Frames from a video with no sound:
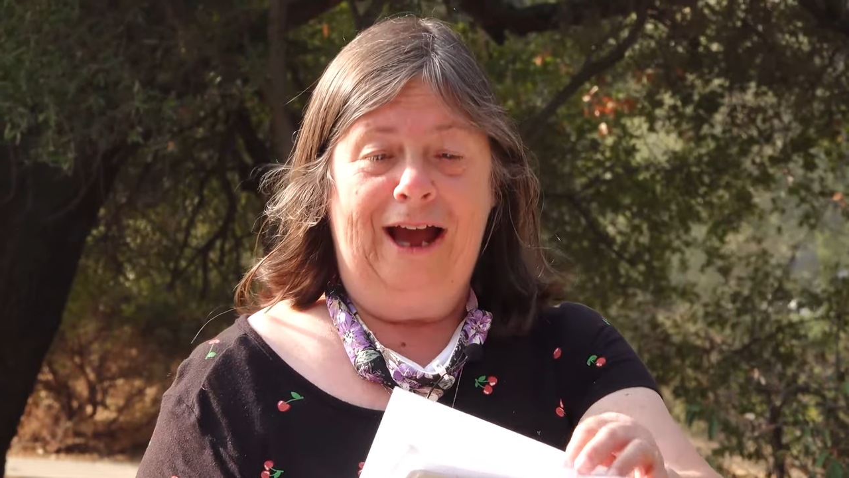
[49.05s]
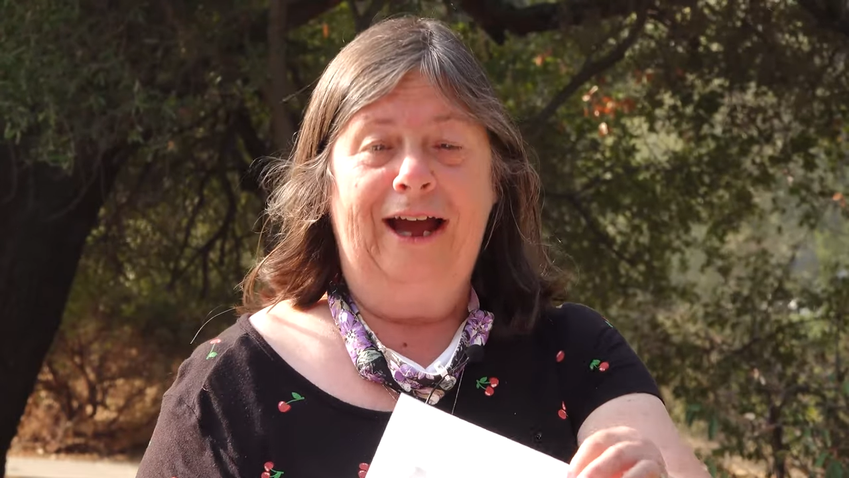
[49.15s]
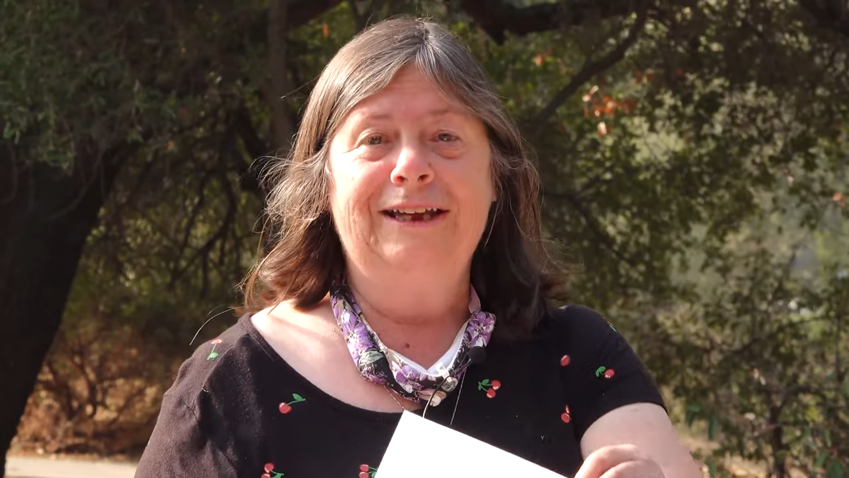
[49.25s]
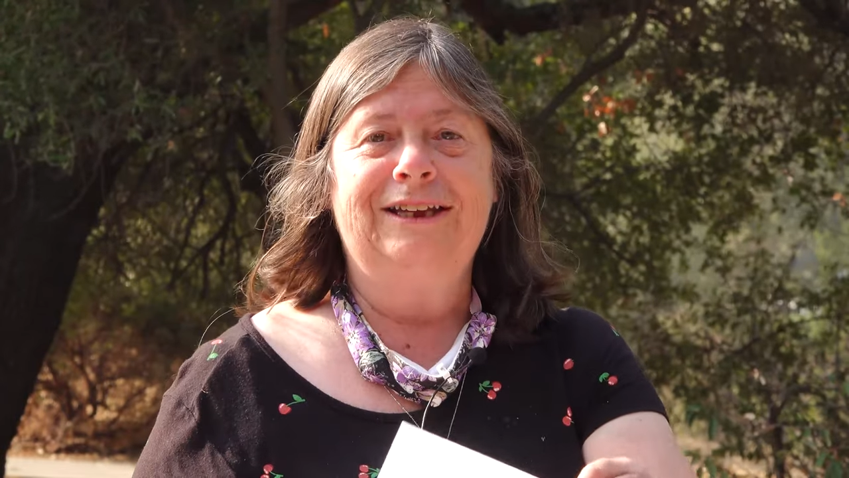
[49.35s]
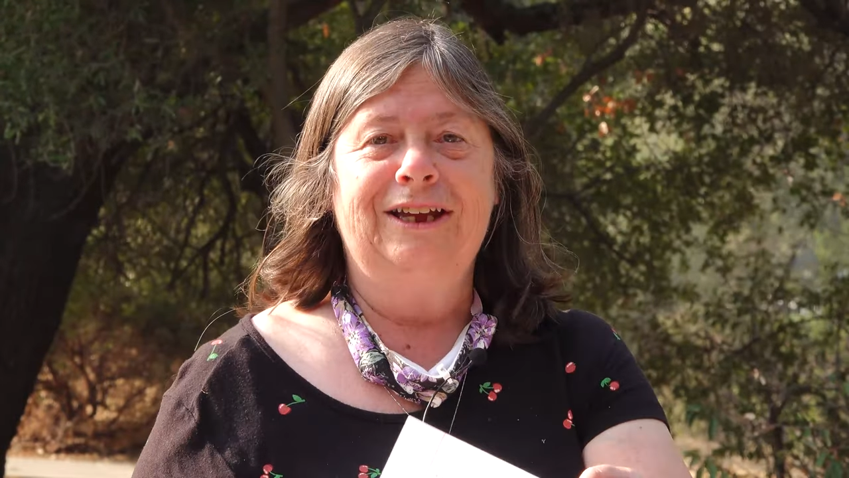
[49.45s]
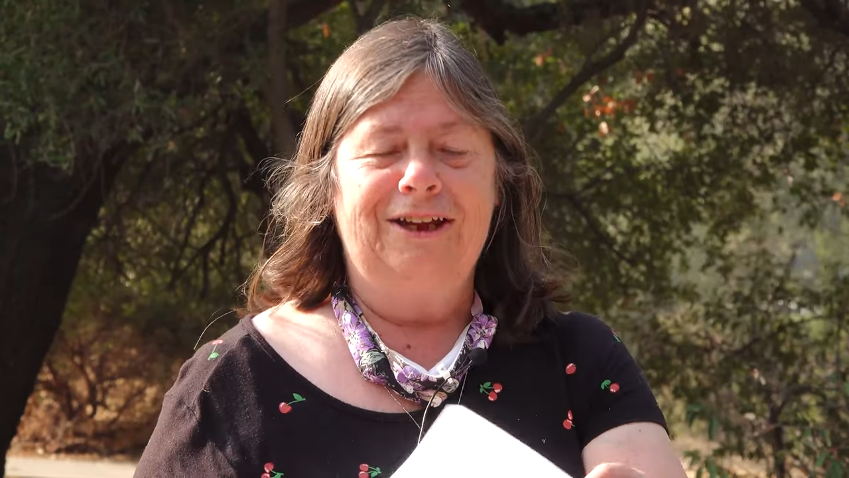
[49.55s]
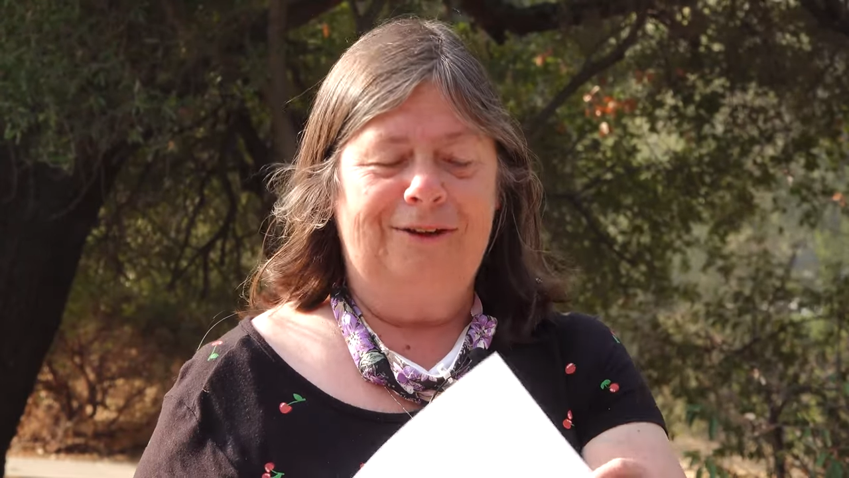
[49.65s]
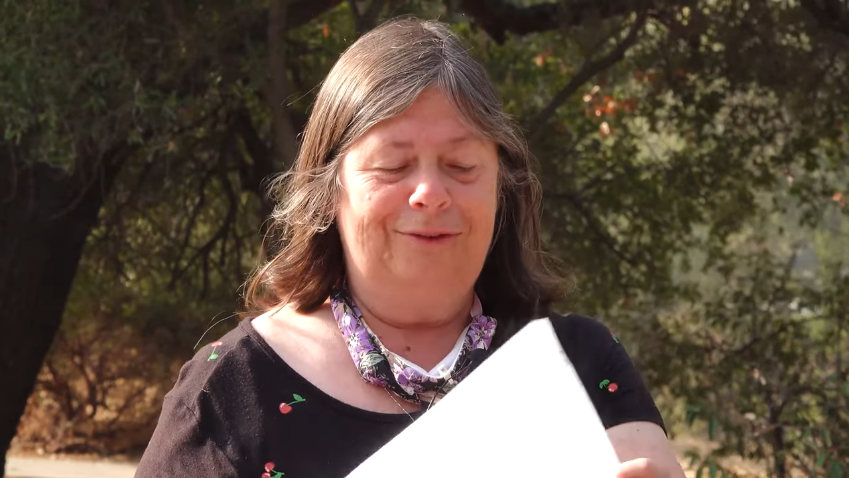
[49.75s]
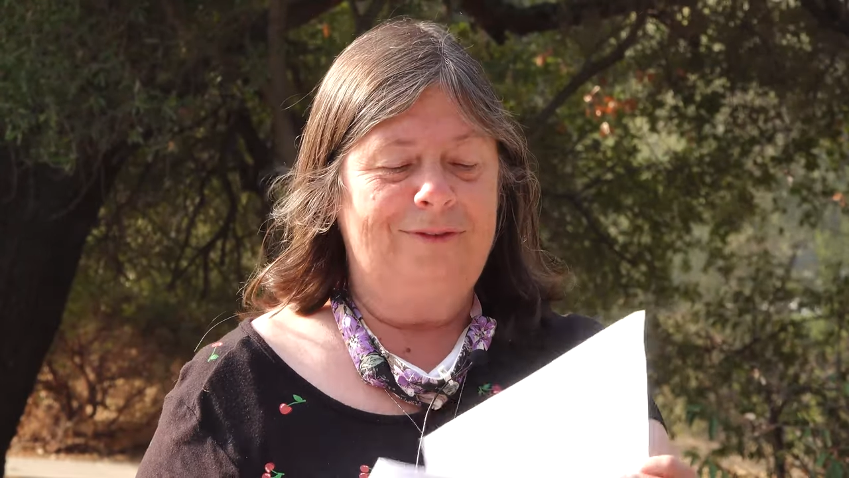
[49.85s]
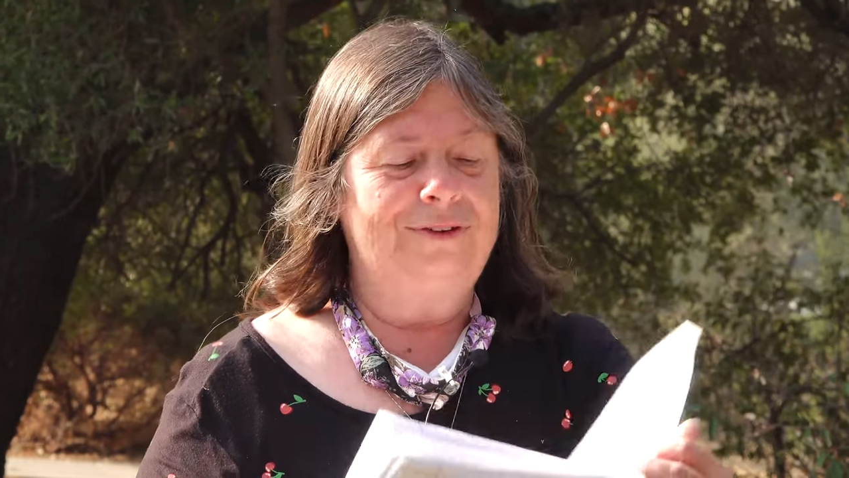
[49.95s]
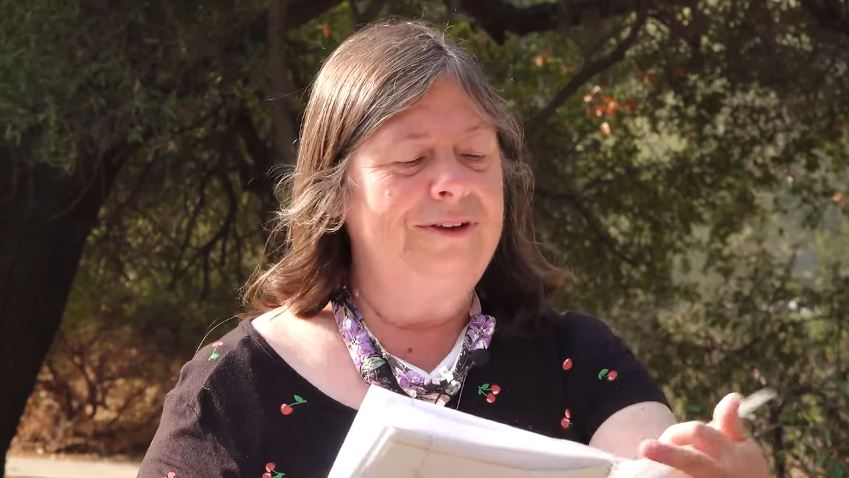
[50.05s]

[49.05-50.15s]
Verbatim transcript: I give